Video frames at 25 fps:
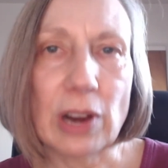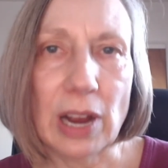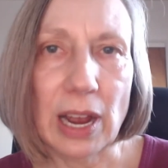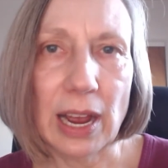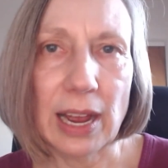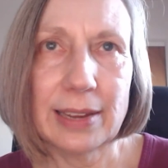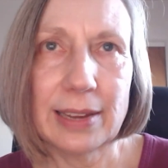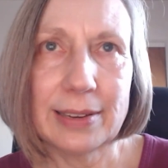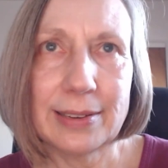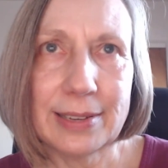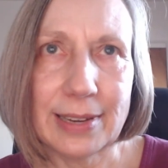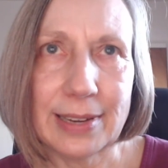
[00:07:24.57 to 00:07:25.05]

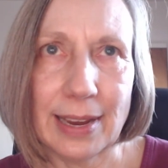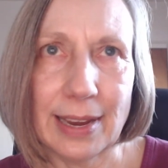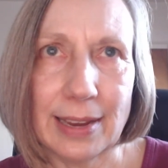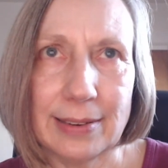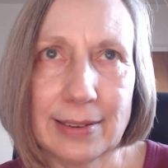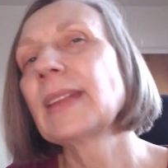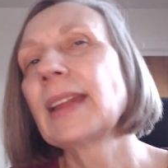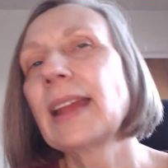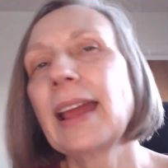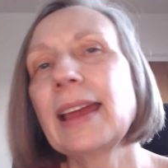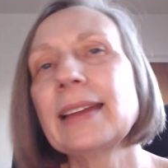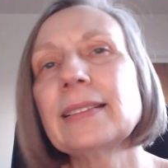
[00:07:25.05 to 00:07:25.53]
content.
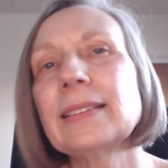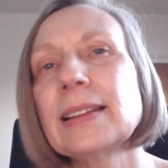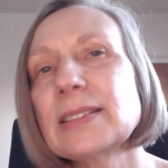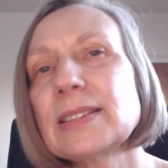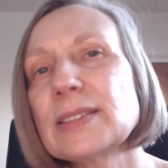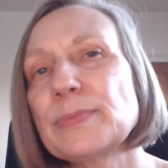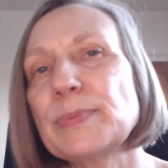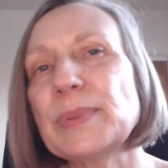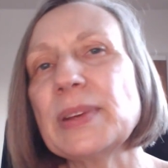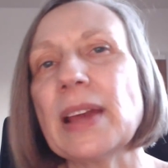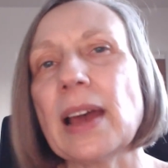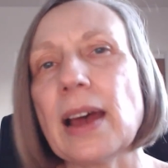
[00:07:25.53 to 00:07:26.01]
And let's
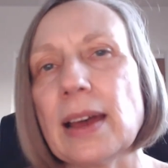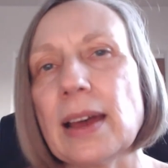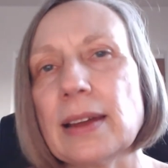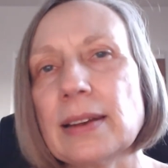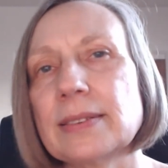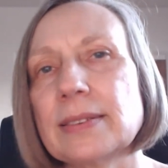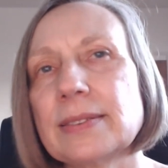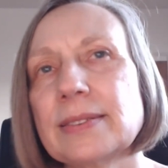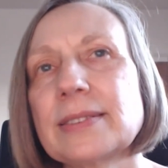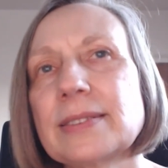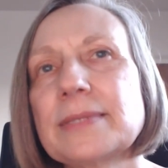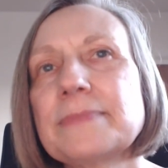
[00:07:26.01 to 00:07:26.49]
be
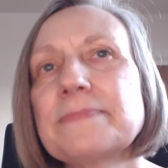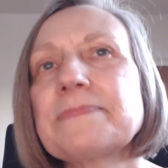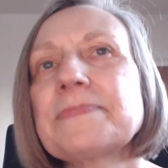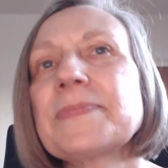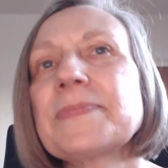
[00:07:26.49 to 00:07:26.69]
honest,